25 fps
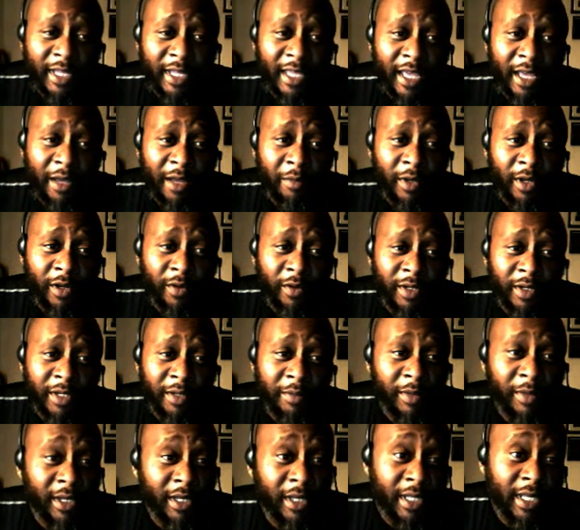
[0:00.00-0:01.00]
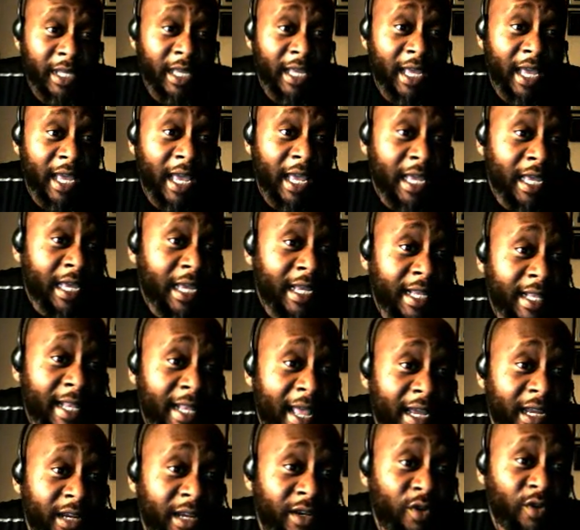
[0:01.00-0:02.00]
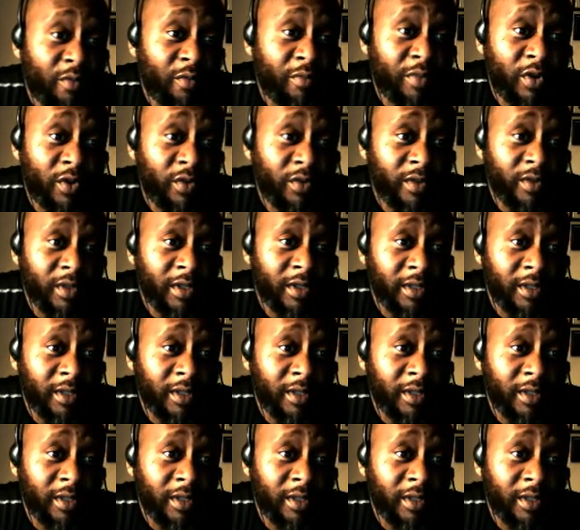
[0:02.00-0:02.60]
need to, ladies, men need to knock boots.